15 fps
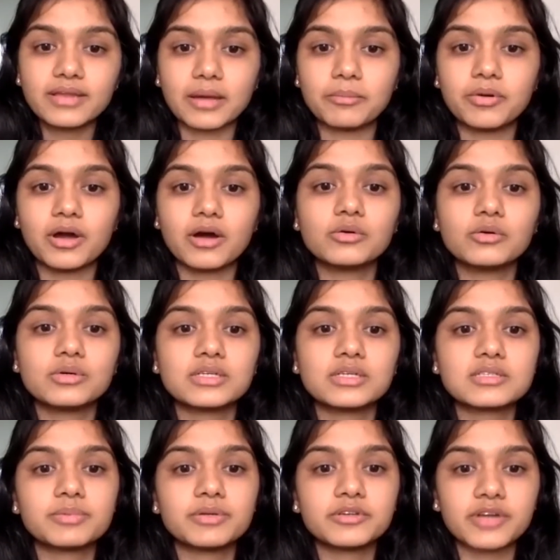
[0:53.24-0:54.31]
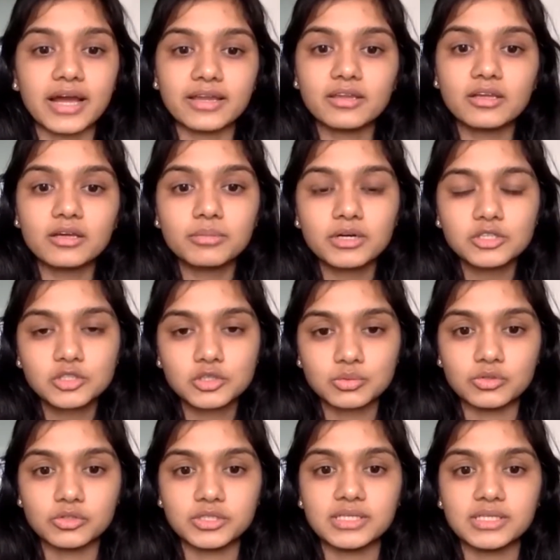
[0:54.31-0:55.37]
Interviewed by Deborah, who has been
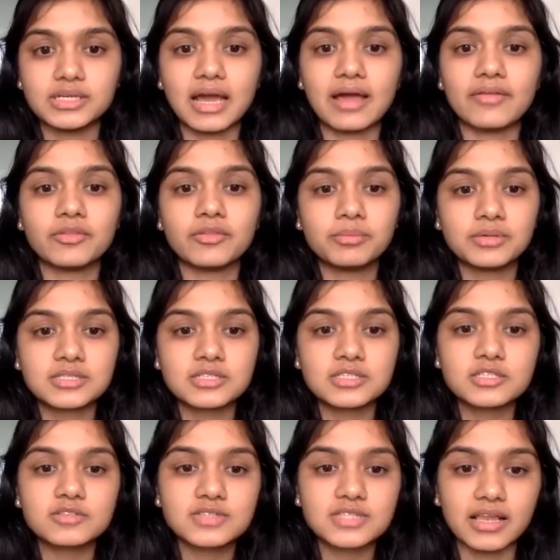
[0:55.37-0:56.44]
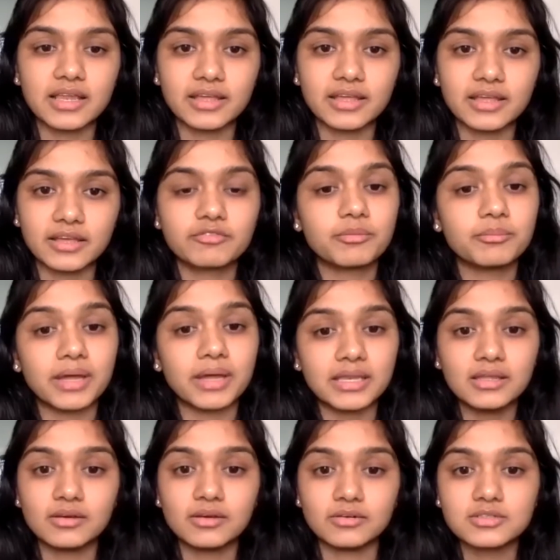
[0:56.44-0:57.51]
writing about jewelry and the business of
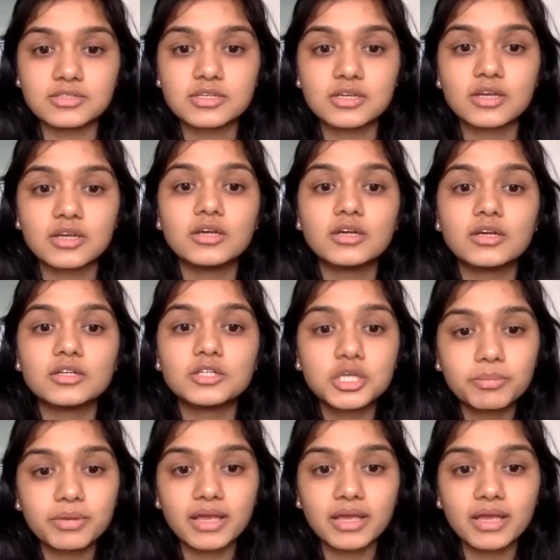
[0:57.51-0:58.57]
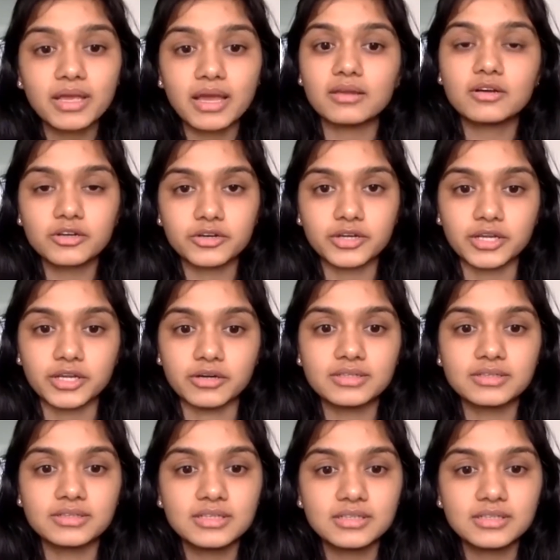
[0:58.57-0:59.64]
selling it for many years, she began
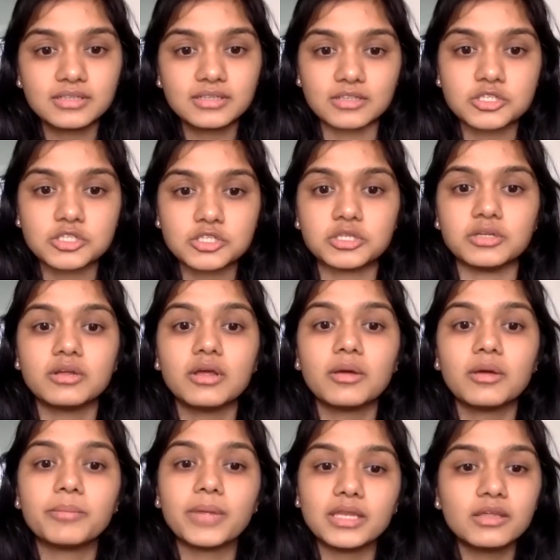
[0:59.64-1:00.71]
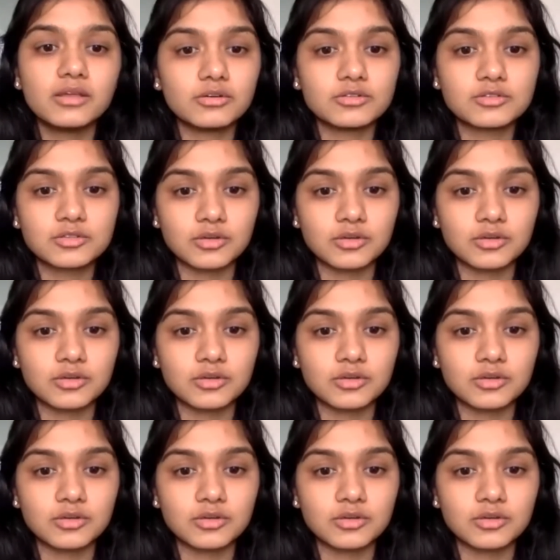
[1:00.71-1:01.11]
her career in the industry